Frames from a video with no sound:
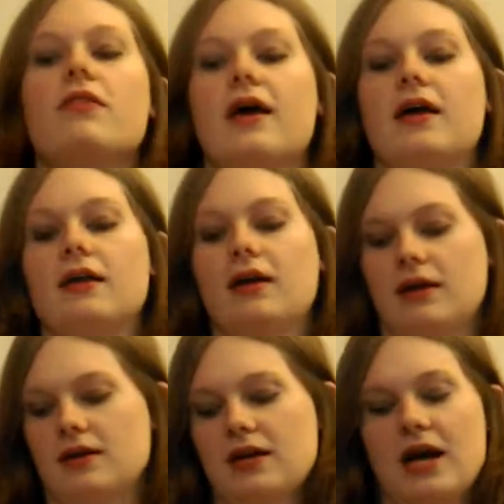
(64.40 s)
then
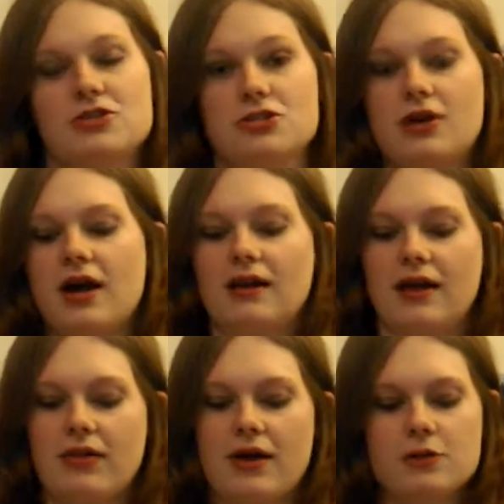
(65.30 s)
it catches your eye. I
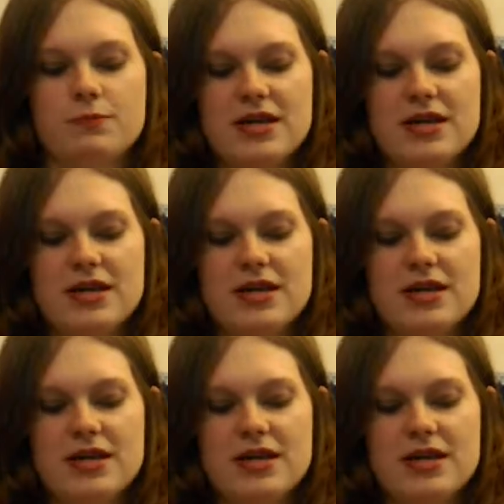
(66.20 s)
like that.